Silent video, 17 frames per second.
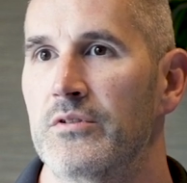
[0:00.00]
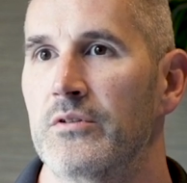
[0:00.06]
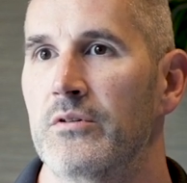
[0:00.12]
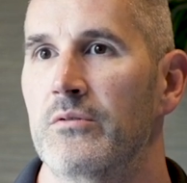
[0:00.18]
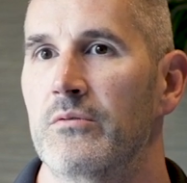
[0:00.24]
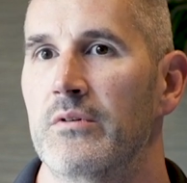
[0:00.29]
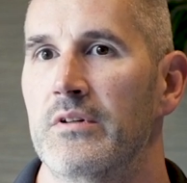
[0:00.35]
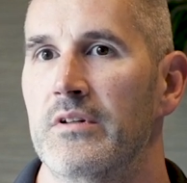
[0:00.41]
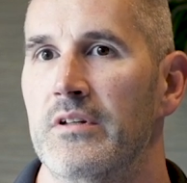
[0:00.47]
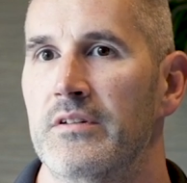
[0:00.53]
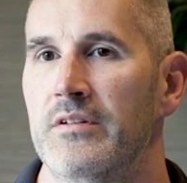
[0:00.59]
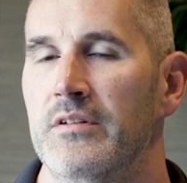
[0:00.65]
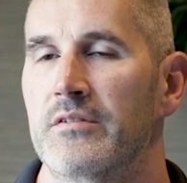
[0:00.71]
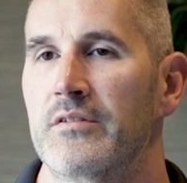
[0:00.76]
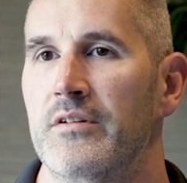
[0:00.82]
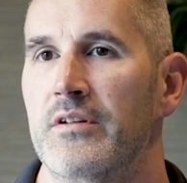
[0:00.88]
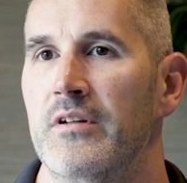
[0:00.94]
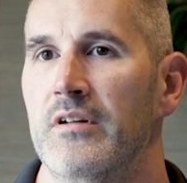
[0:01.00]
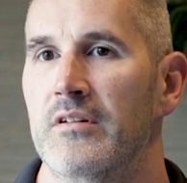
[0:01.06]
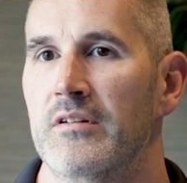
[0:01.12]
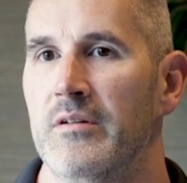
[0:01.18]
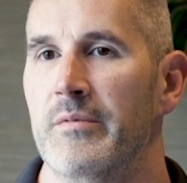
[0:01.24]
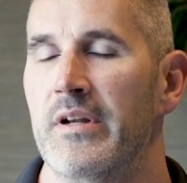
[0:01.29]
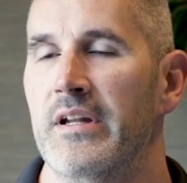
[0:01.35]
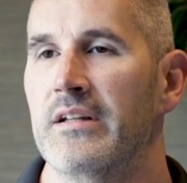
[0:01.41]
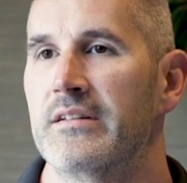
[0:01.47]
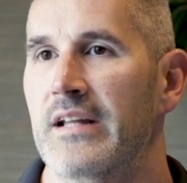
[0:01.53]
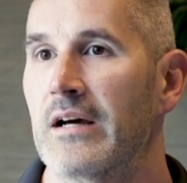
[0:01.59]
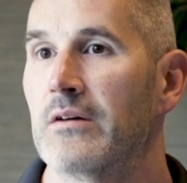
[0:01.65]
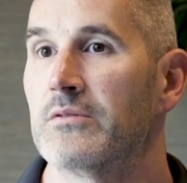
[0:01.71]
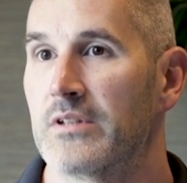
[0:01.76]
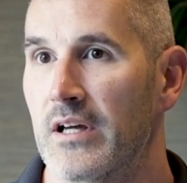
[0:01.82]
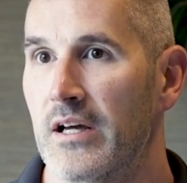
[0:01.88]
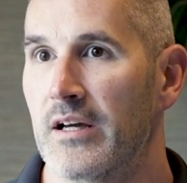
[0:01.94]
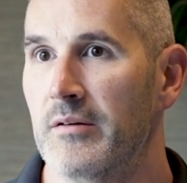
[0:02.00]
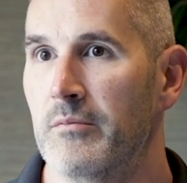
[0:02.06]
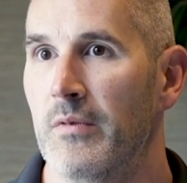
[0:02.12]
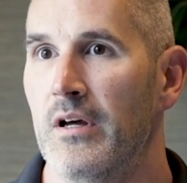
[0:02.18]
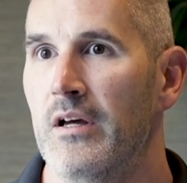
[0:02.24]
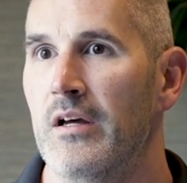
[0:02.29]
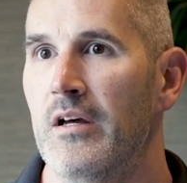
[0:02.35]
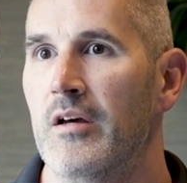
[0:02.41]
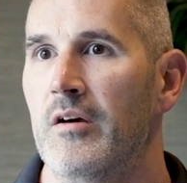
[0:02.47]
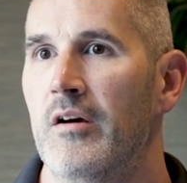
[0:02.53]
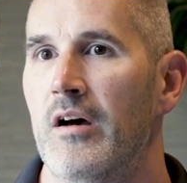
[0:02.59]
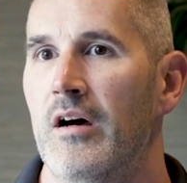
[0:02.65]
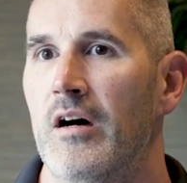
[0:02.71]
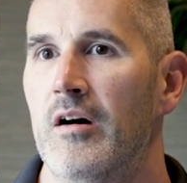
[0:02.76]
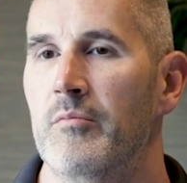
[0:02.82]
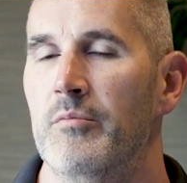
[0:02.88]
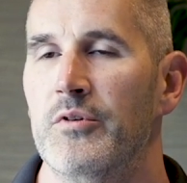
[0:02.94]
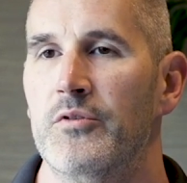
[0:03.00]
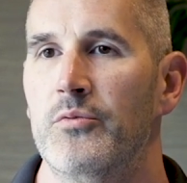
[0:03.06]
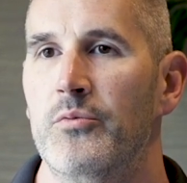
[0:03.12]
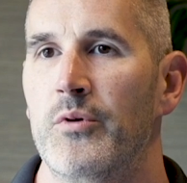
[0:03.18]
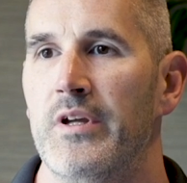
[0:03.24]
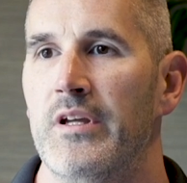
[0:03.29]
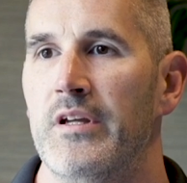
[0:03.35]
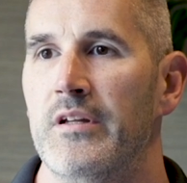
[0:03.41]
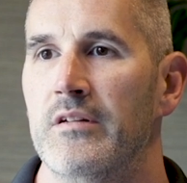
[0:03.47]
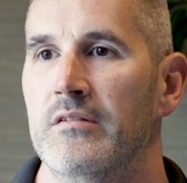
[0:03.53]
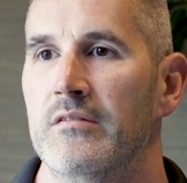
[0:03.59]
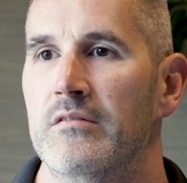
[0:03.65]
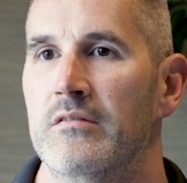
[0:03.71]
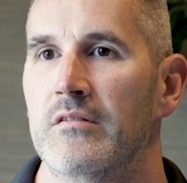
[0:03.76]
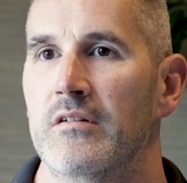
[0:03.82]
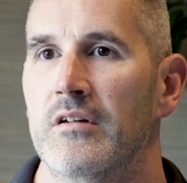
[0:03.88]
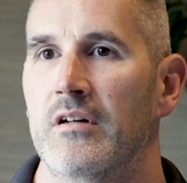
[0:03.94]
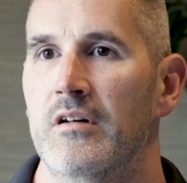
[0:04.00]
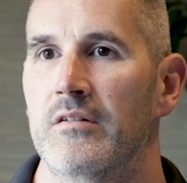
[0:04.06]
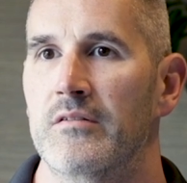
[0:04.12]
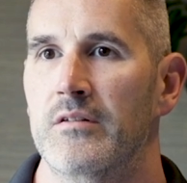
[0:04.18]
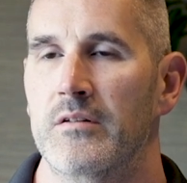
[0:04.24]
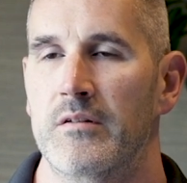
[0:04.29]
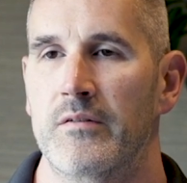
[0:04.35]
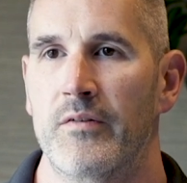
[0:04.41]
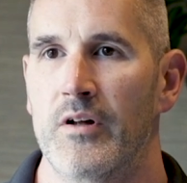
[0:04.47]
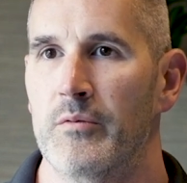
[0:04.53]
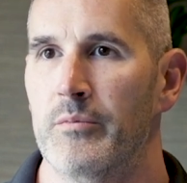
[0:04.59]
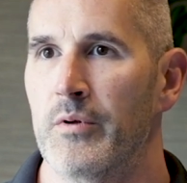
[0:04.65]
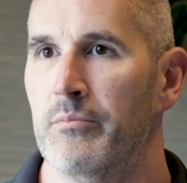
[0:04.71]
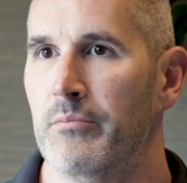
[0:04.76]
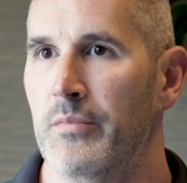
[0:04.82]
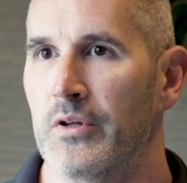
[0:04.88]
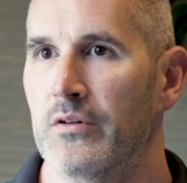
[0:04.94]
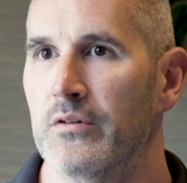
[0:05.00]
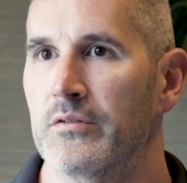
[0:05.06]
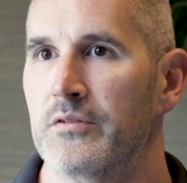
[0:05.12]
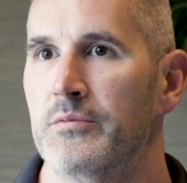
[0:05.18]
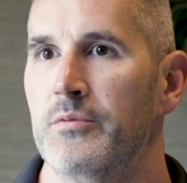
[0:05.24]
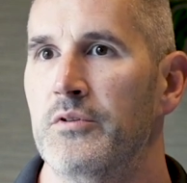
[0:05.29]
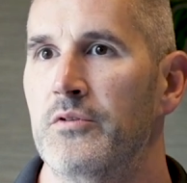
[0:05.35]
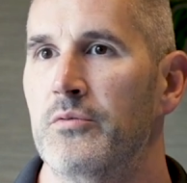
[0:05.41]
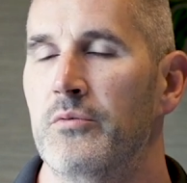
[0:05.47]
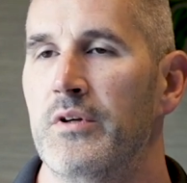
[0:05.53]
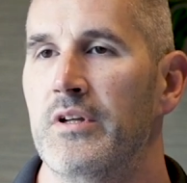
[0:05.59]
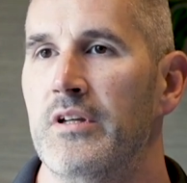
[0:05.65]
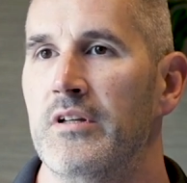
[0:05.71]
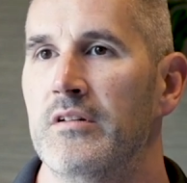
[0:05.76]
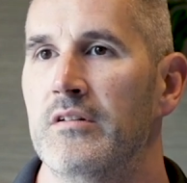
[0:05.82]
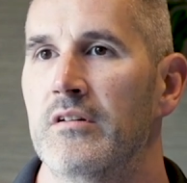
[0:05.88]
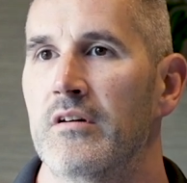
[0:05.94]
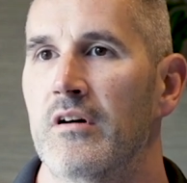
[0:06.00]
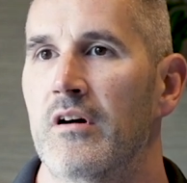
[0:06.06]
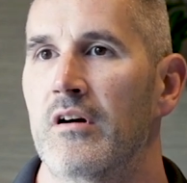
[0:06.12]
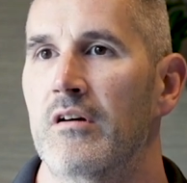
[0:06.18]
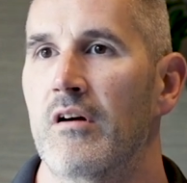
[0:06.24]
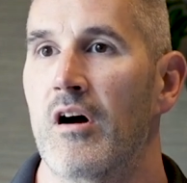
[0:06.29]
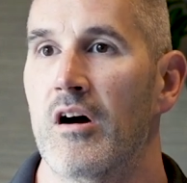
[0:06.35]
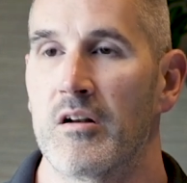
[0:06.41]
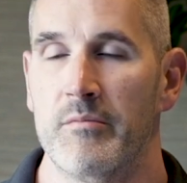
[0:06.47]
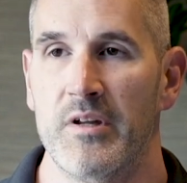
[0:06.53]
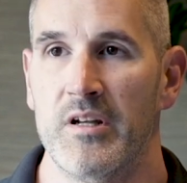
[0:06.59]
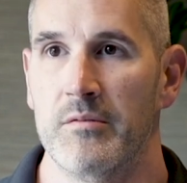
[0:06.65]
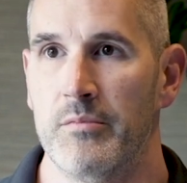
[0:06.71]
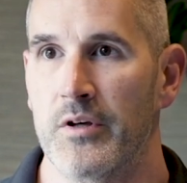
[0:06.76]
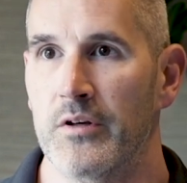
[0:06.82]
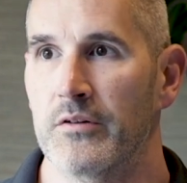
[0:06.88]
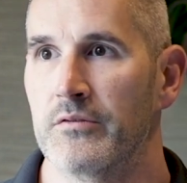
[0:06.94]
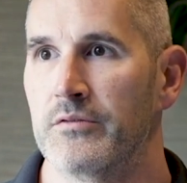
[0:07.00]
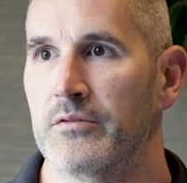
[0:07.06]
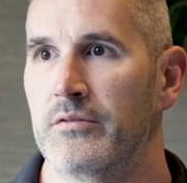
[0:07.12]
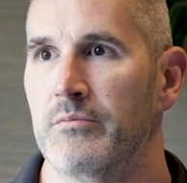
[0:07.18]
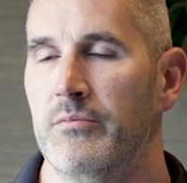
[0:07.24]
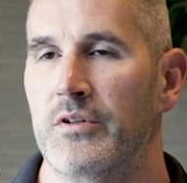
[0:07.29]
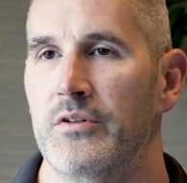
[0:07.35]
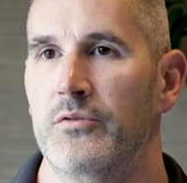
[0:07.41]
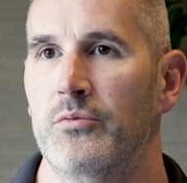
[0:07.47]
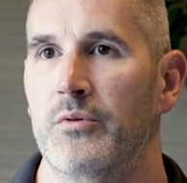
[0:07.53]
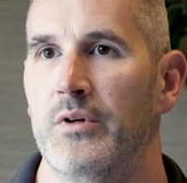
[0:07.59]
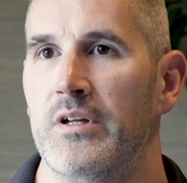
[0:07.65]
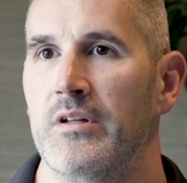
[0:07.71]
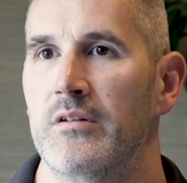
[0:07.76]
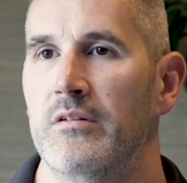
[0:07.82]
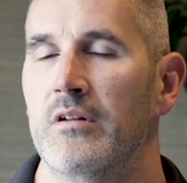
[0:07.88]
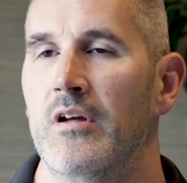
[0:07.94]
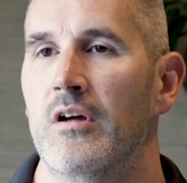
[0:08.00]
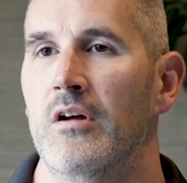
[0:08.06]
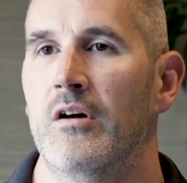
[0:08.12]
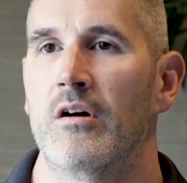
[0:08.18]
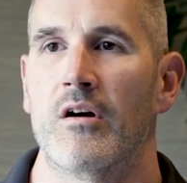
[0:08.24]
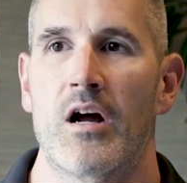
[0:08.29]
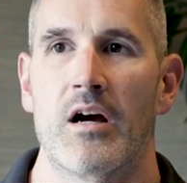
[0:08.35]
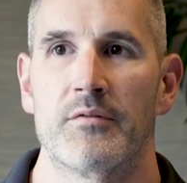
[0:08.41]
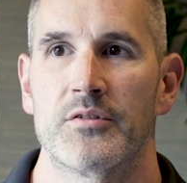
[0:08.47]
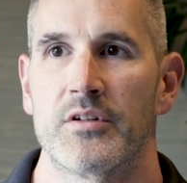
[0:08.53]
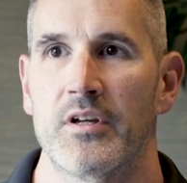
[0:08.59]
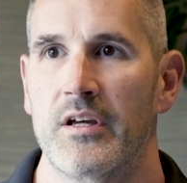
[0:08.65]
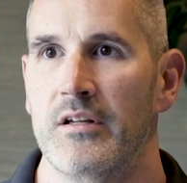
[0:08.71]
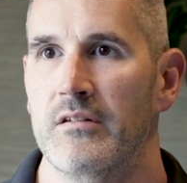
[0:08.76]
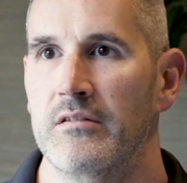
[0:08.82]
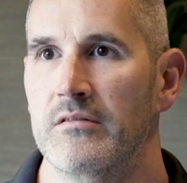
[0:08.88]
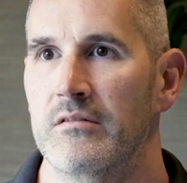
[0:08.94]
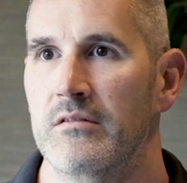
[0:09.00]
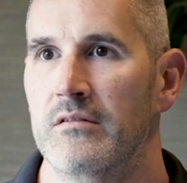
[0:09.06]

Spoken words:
So essentially eliminate downtime between development builds, between our automated builds, between our offsite